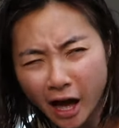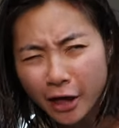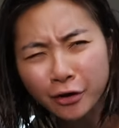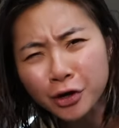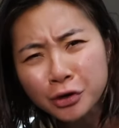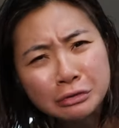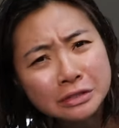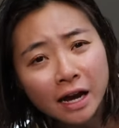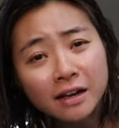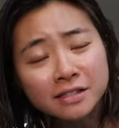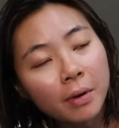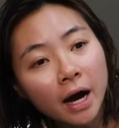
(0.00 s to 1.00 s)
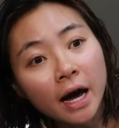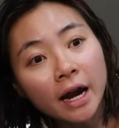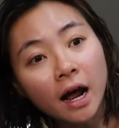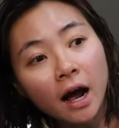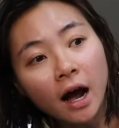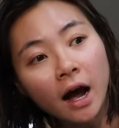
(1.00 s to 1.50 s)
I don't know who does,
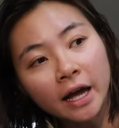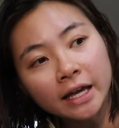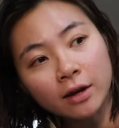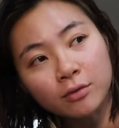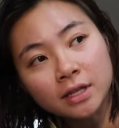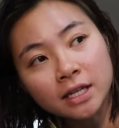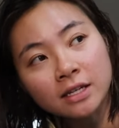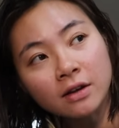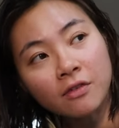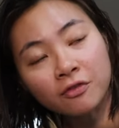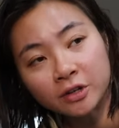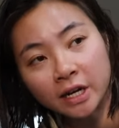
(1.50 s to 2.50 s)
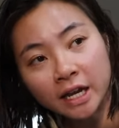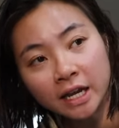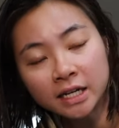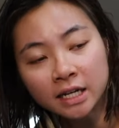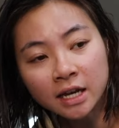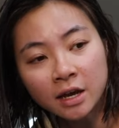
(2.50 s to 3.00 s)
but I get really
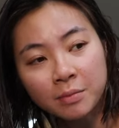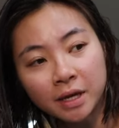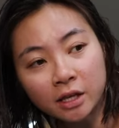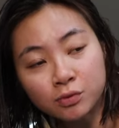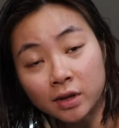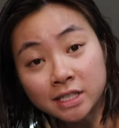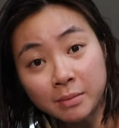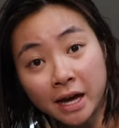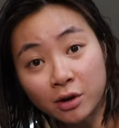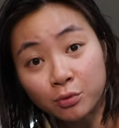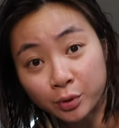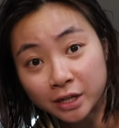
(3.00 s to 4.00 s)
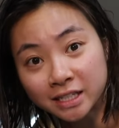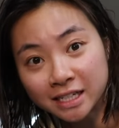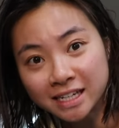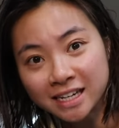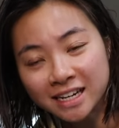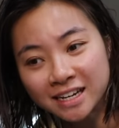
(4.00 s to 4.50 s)
afraid because one time I had a
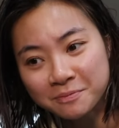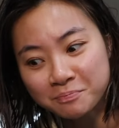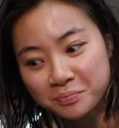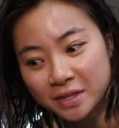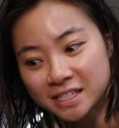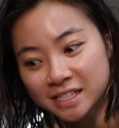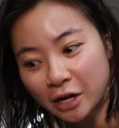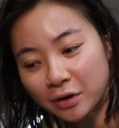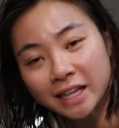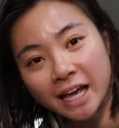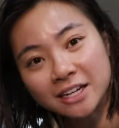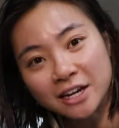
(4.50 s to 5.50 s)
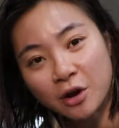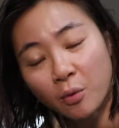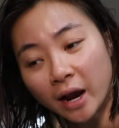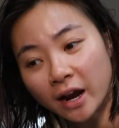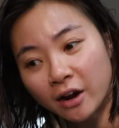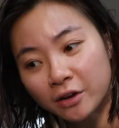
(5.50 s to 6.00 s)
really scary landing
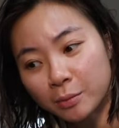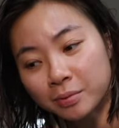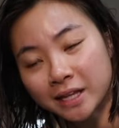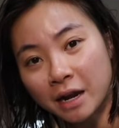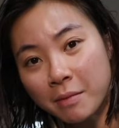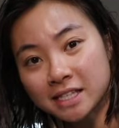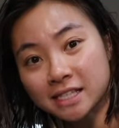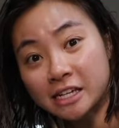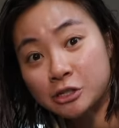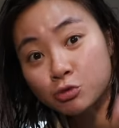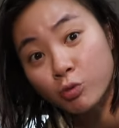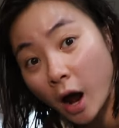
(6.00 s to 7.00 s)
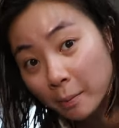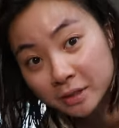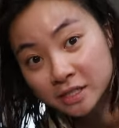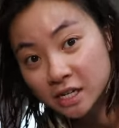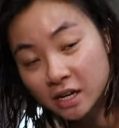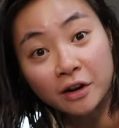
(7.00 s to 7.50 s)
where the plane basically dropped
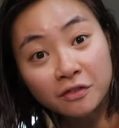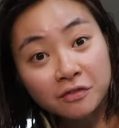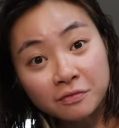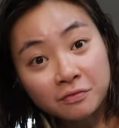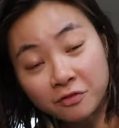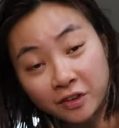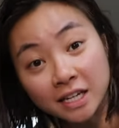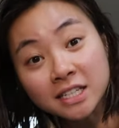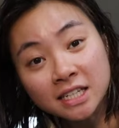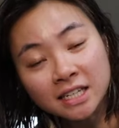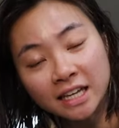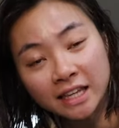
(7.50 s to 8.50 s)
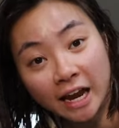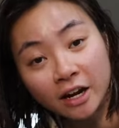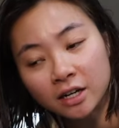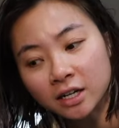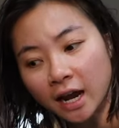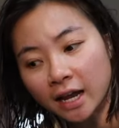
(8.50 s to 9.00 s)
a lot of feet in the
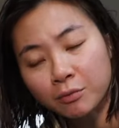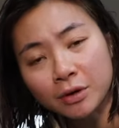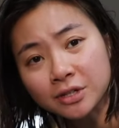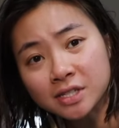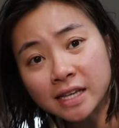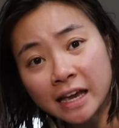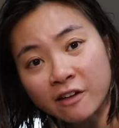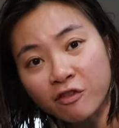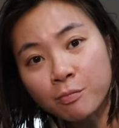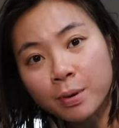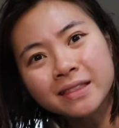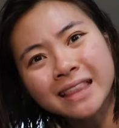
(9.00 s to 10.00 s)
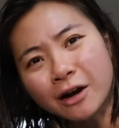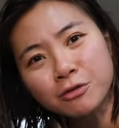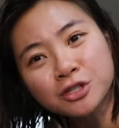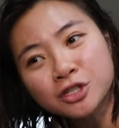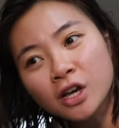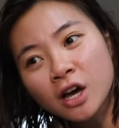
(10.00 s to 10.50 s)
air and we were safe, but that
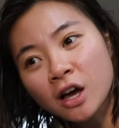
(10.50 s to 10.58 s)
was